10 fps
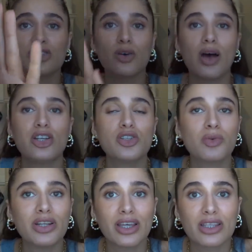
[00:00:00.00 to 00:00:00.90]
so I just
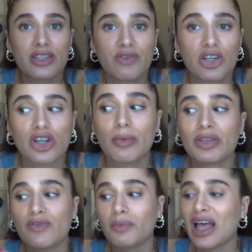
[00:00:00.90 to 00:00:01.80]
wanted to get this finished up.
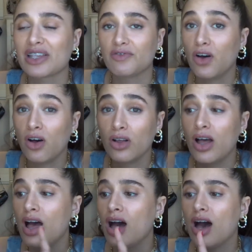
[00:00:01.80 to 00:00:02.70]
It's from last
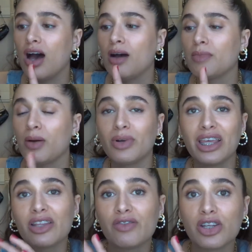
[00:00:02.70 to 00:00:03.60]
fall. I want
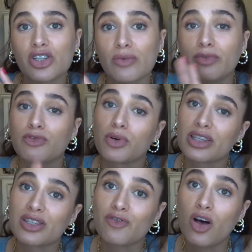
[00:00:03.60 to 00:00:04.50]
to get it finished up before
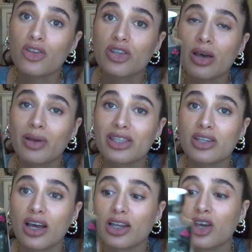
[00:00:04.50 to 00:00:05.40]
this fall, so that way
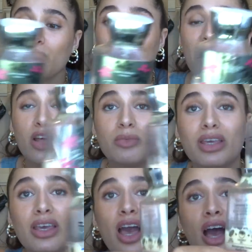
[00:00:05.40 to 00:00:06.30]
it's not going to go bad on
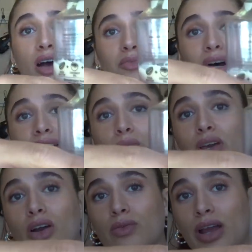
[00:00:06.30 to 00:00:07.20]
me. But
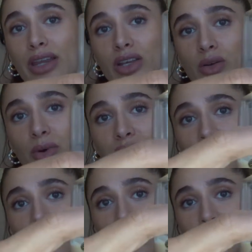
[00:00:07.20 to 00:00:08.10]
we are right here with
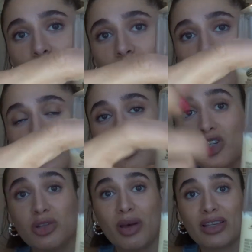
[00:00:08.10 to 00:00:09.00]
it. I've used this
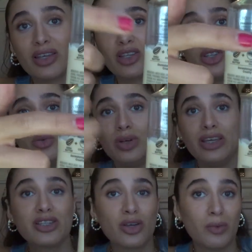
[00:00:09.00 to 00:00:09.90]
much in the past like 2
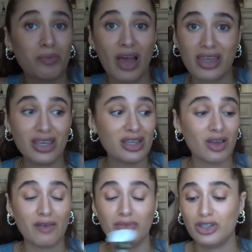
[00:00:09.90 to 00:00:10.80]
weeks, so I think
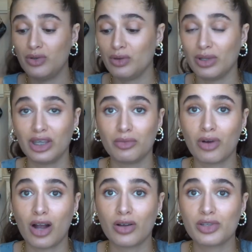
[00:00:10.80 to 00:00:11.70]
I've been doing really good
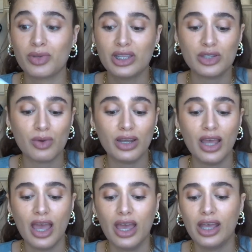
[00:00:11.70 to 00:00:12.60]
progress with this
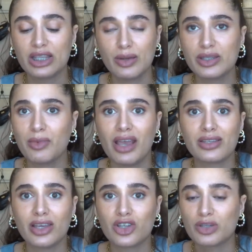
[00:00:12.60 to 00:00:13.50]
one. It smells
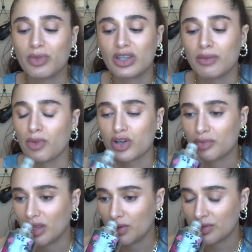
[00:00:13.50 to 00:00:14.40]
amazing, just smells like
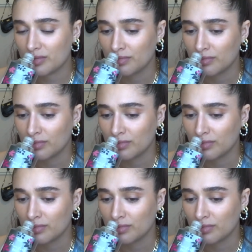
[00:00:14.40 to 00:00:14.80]
marshmallows.